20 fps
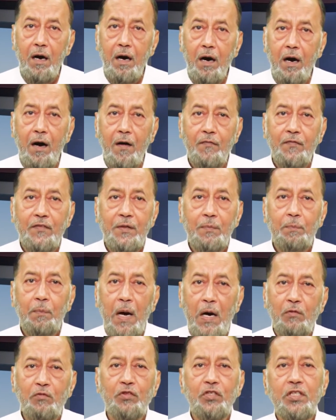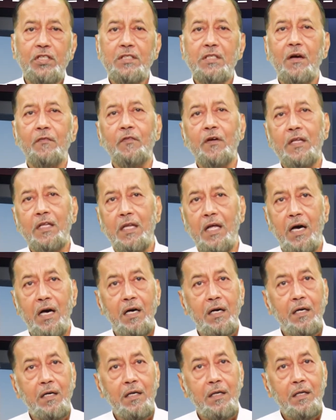of the bounties of
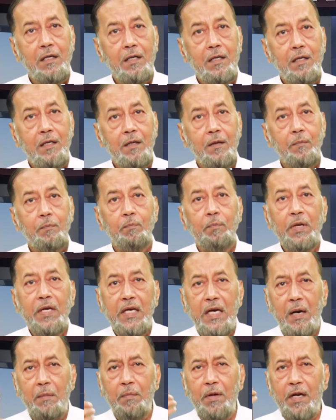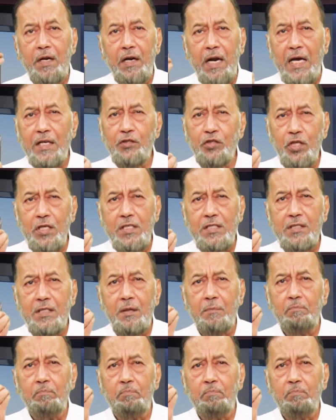Allah, become a righteous and